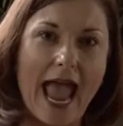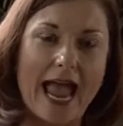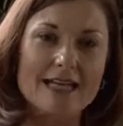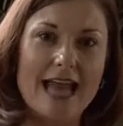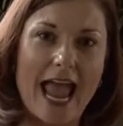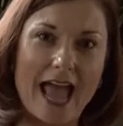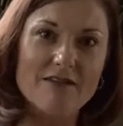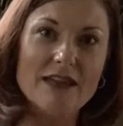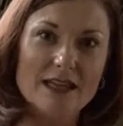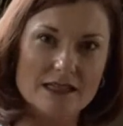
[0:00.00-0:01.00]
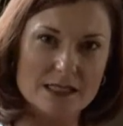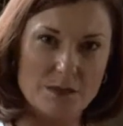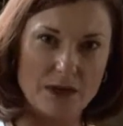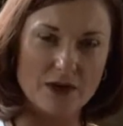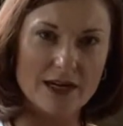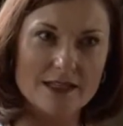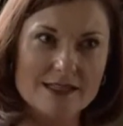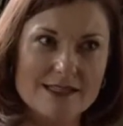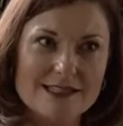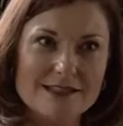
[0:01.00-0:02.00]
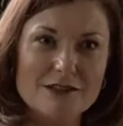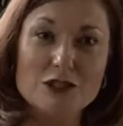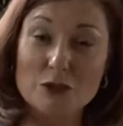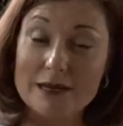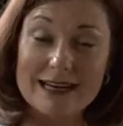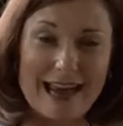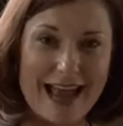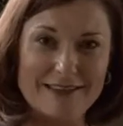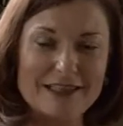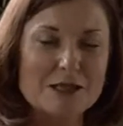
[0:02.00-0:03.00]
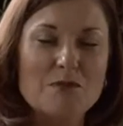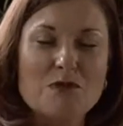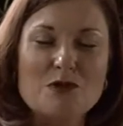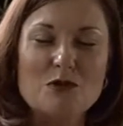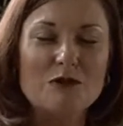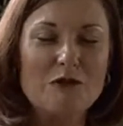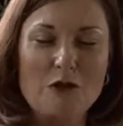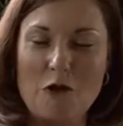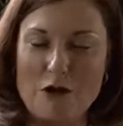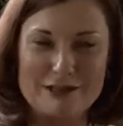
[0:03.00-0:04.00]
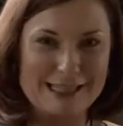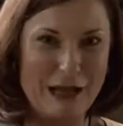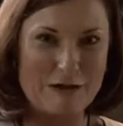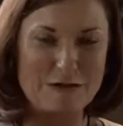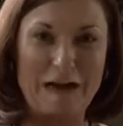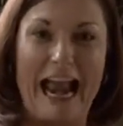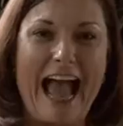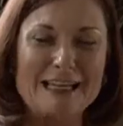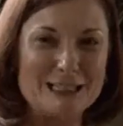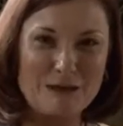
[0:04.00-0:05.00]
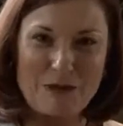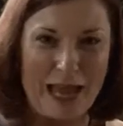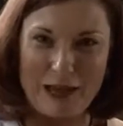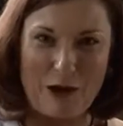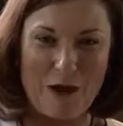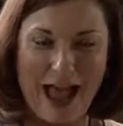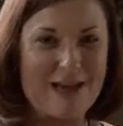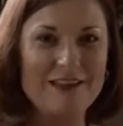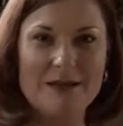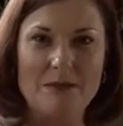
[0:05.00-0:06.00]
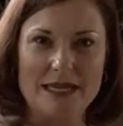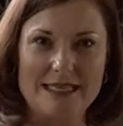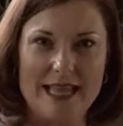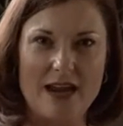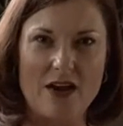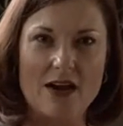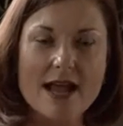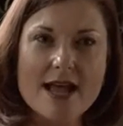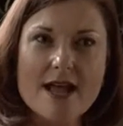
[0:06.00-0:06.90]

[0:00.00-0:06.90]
And having experienced Trinidad, this beautiful, gorgeous country, and Tobago, having been there,